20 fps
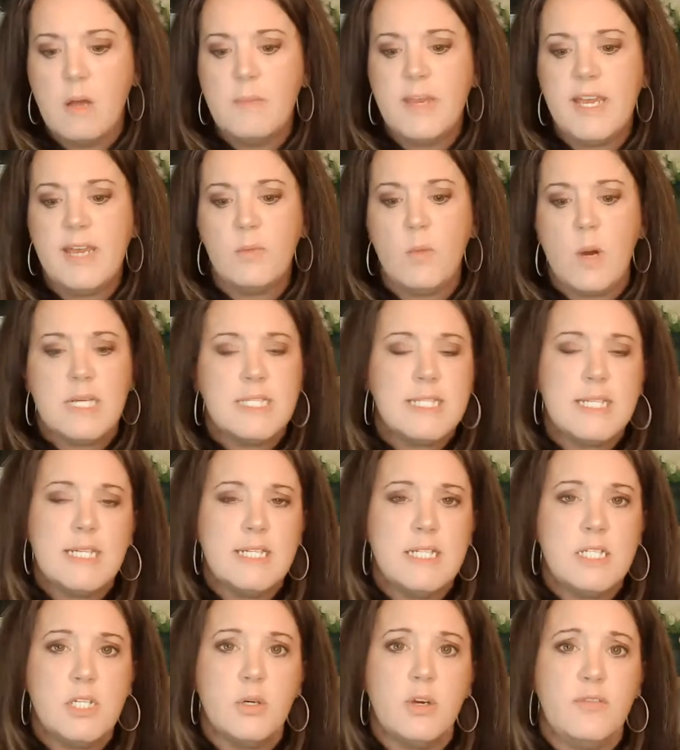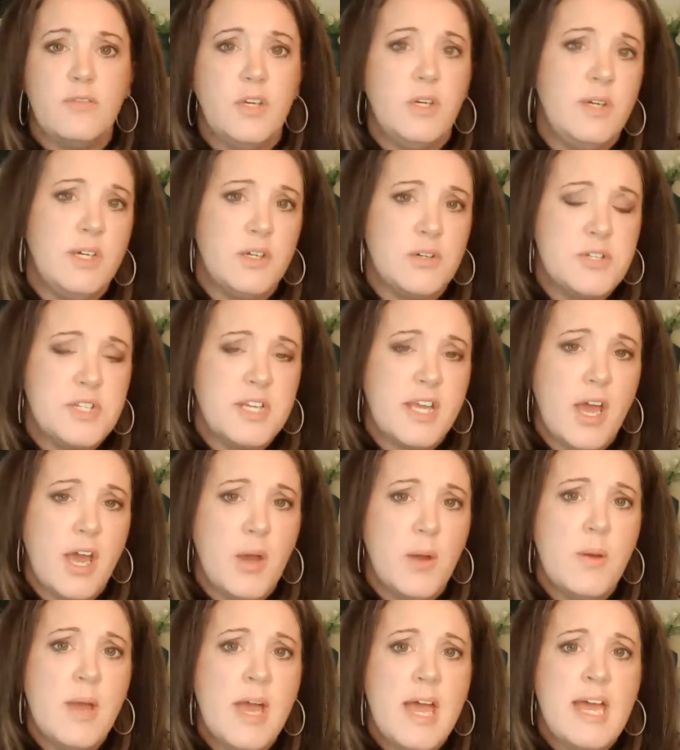It wasn't until a few years
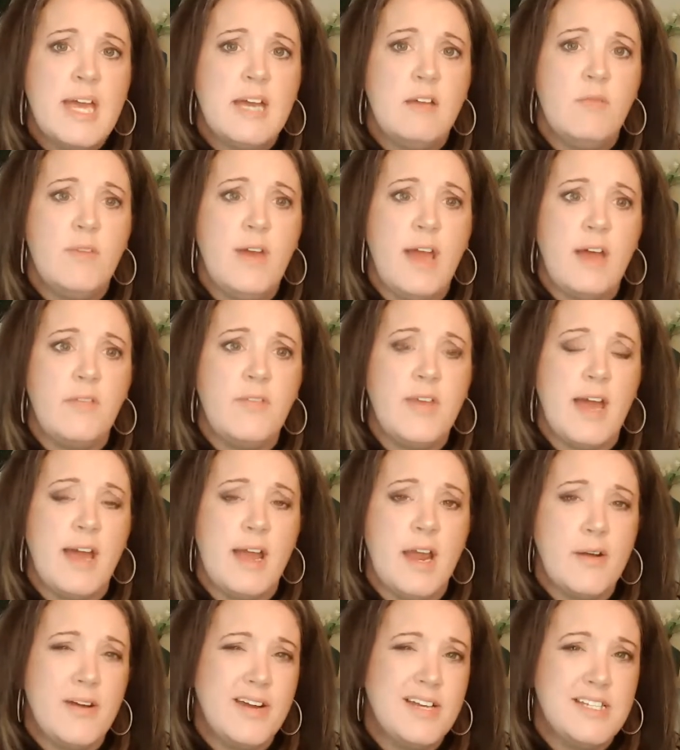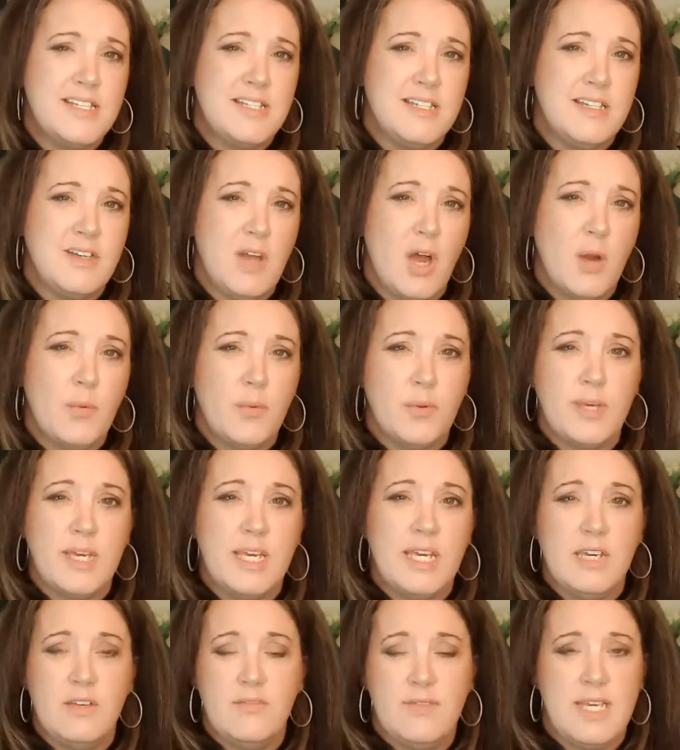ago that the IRS did not really
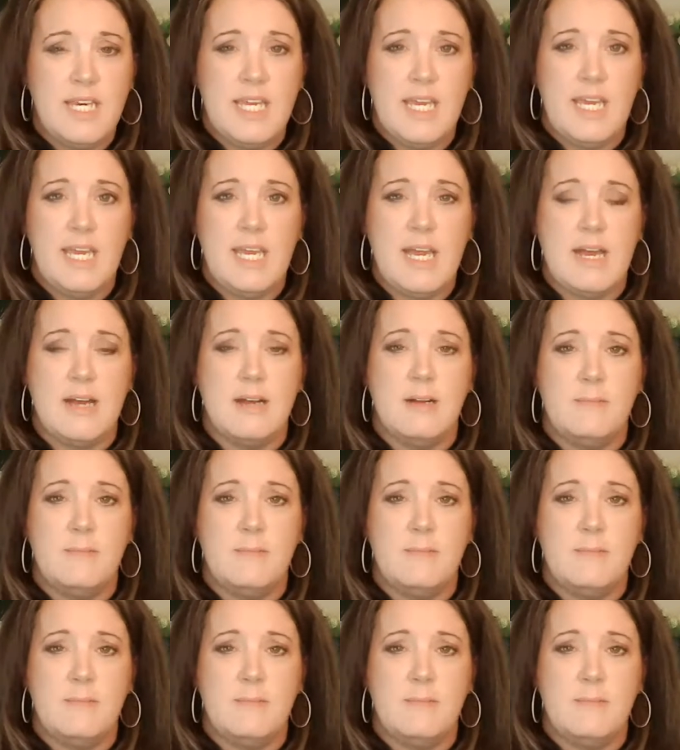give any